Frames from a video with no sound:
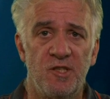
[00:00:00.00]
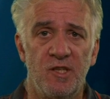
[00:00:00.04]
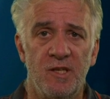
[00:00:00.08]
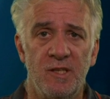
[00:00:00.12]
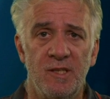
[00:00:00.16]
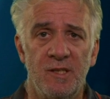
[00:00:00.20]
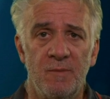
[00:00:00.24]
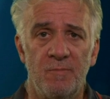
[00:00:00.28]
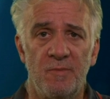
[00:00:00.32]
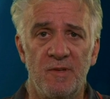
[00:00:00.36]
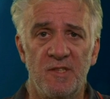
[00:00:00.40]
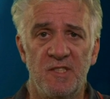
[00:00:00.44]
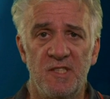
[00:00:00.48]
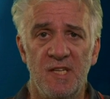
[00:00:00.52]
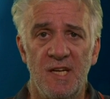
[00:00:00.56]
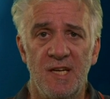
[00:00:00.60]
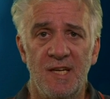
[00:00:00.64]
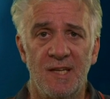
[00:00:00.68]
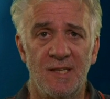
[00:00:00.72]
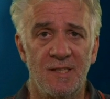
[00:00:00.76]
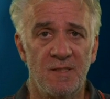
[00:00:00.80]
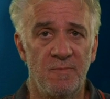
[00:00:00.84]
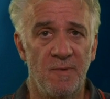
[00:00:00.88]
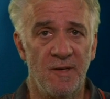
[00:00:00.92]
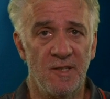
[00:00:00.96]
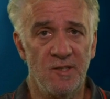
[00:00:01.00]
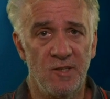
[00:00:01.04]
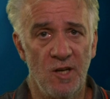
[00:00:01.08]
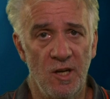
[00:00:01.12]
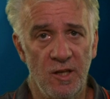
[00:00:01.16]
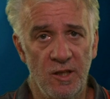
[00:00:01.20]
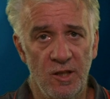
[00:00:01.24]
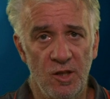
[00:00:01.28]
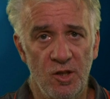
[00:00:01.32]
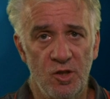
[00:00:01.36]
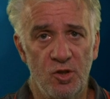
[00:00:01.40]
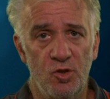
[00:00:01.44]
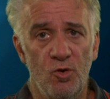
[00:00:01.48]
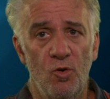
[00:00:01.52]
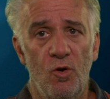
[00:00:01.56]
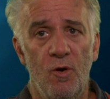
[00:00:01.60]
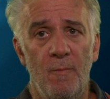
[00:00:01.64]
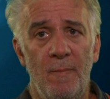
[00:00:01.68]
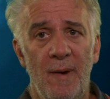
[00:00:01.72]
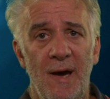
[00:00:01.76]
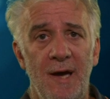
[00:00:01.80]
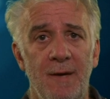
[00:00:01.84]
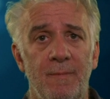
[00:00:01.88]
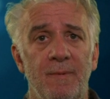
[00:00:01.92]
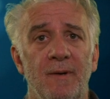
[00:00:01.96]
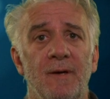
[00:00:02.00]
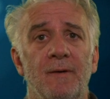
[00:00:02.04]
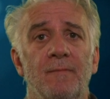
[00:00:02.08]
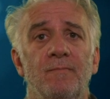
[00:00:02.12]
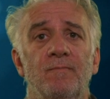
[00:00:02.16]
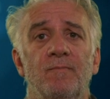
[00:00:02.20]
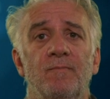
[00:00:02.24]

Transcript: it in the proceedings, but it's only a short paper.